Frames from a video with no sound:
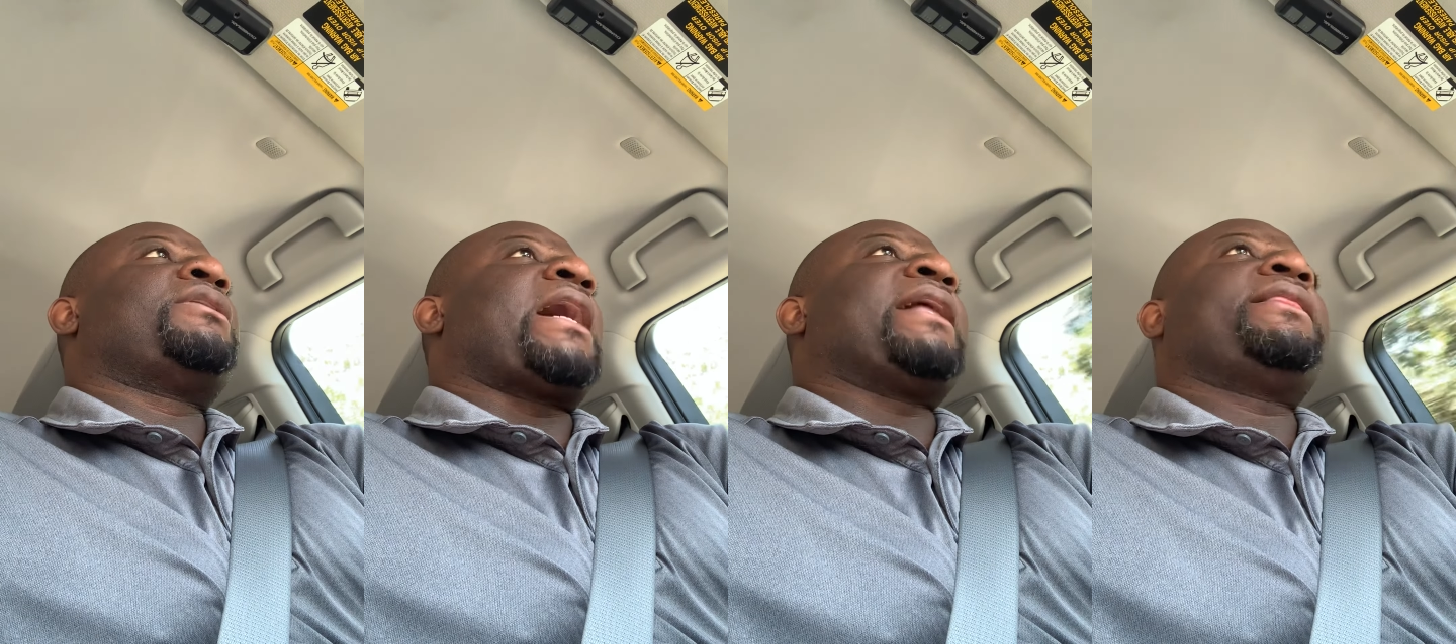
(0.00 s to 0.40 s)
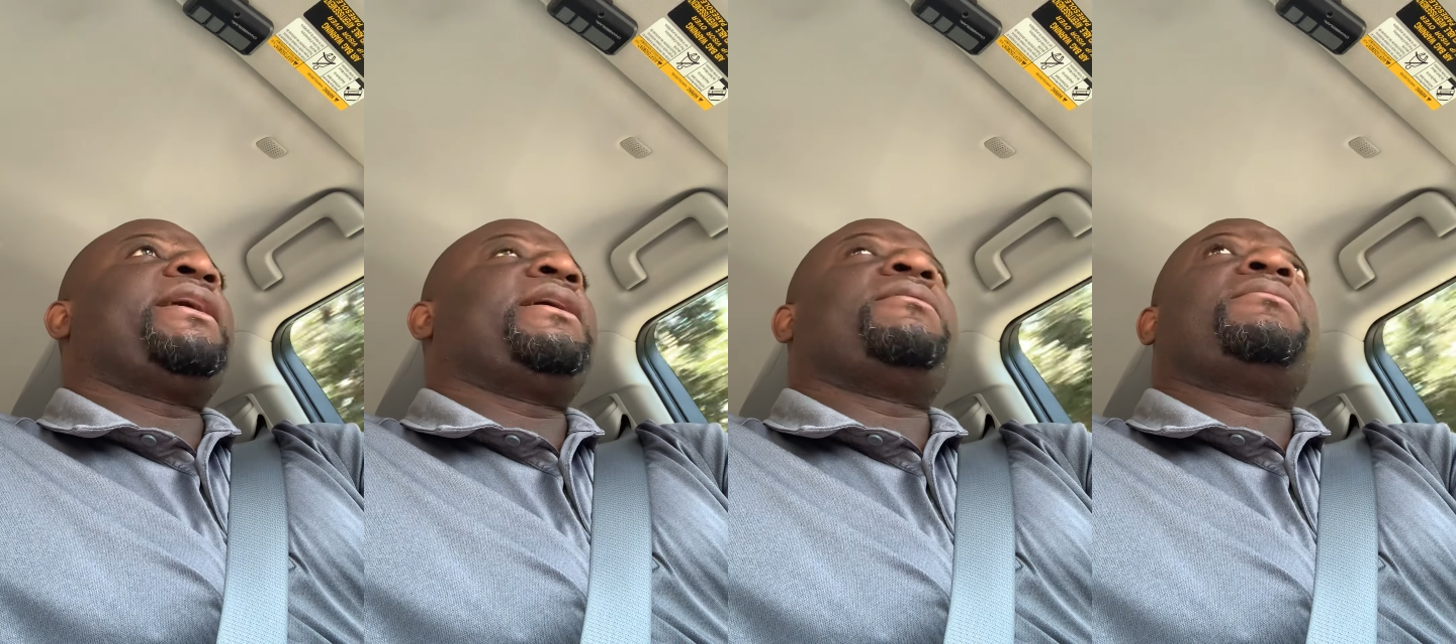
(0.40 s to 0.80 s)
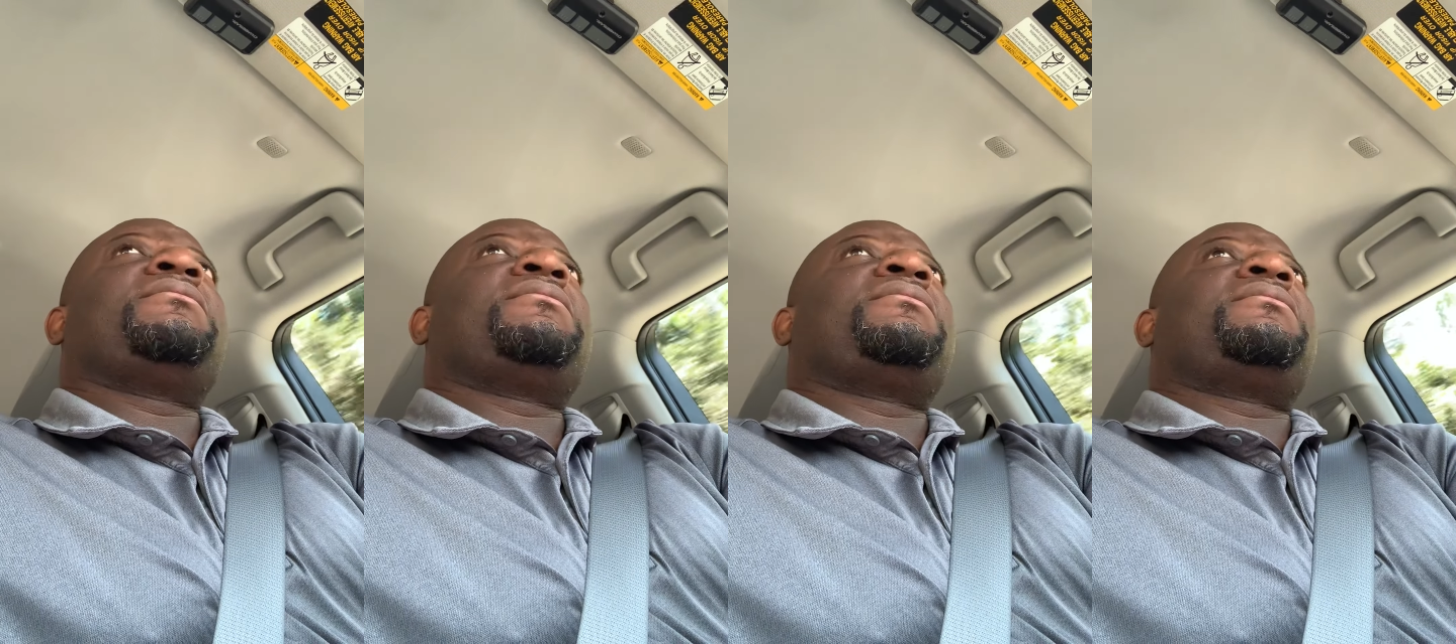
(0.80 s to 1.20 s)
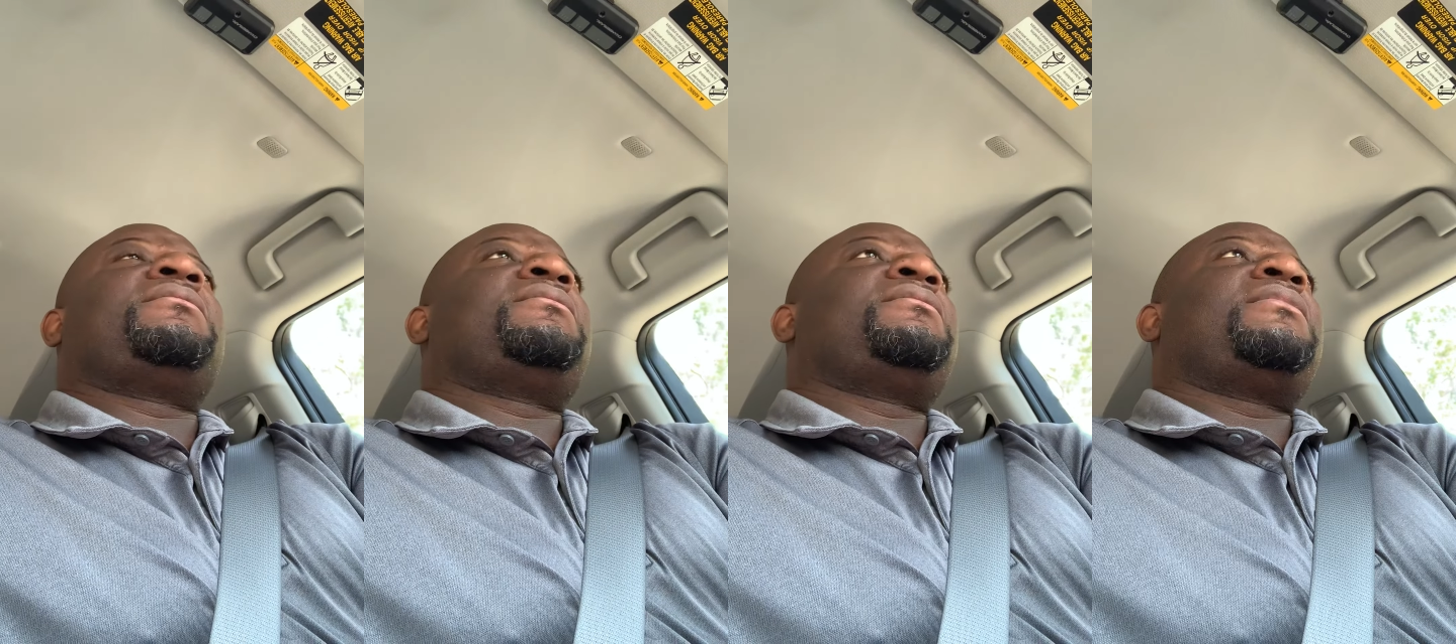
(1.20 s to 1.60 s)
I think
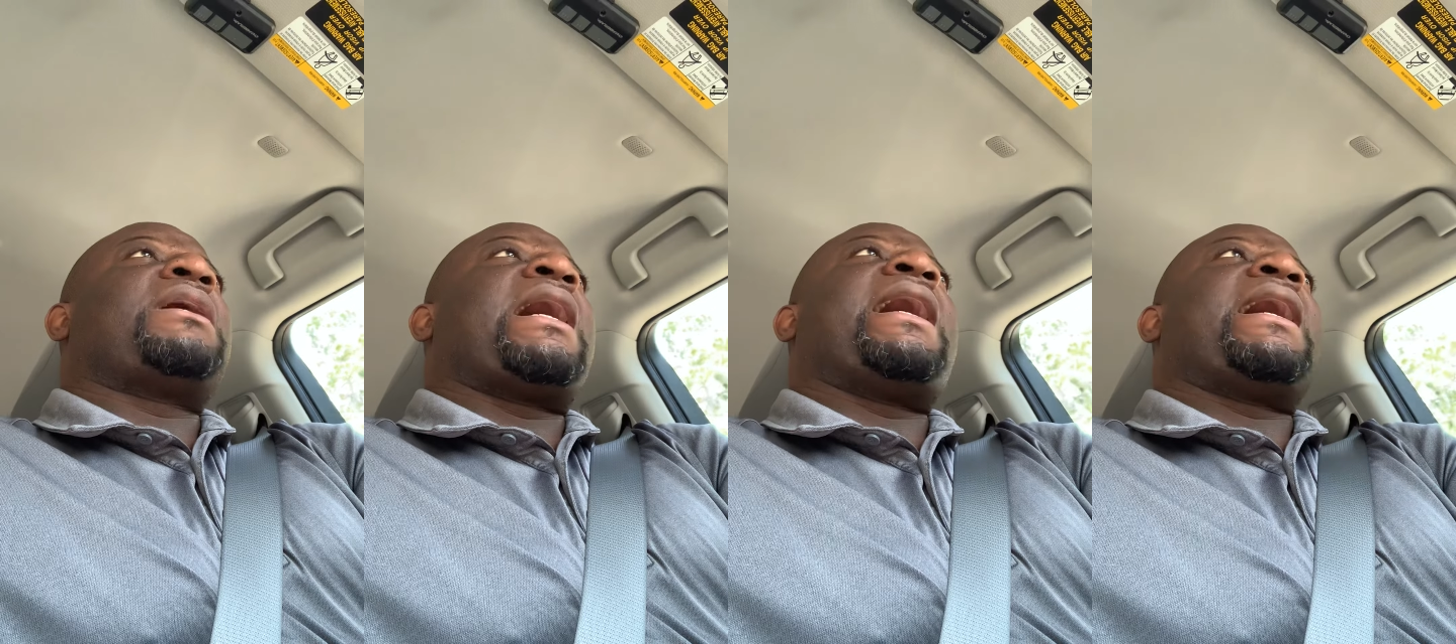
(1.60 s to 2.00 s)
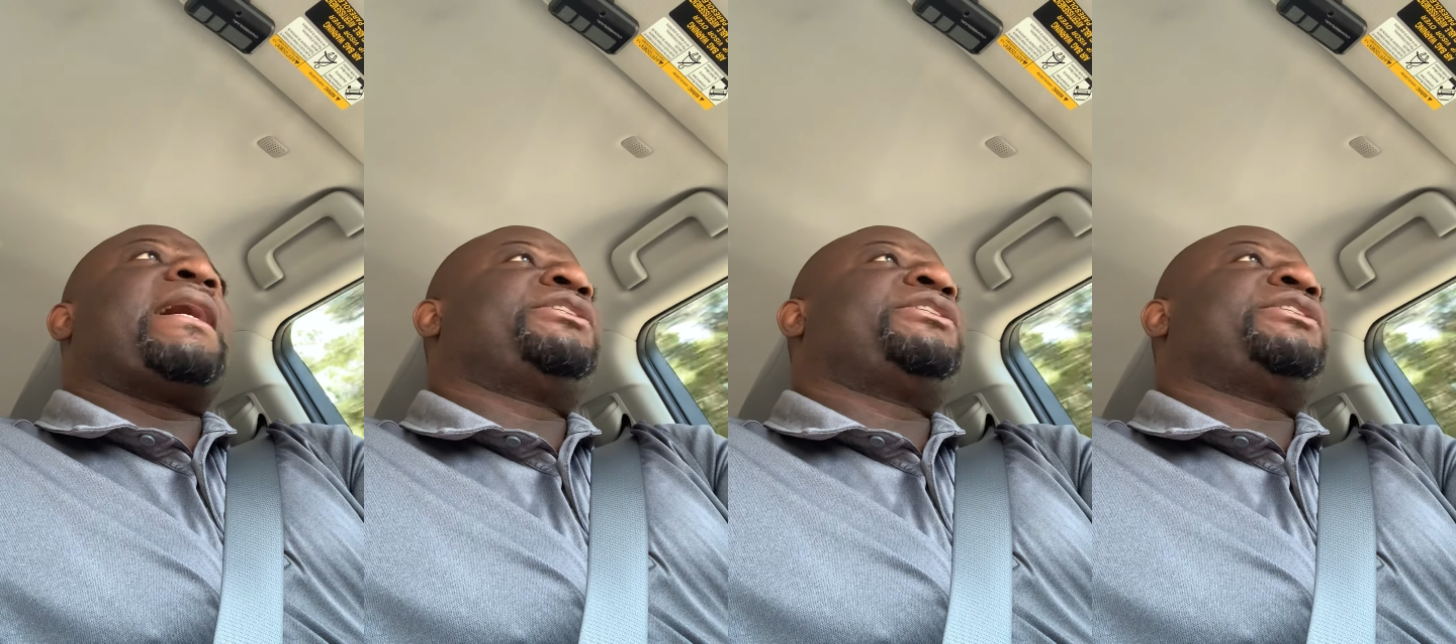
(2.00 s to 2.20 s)
I,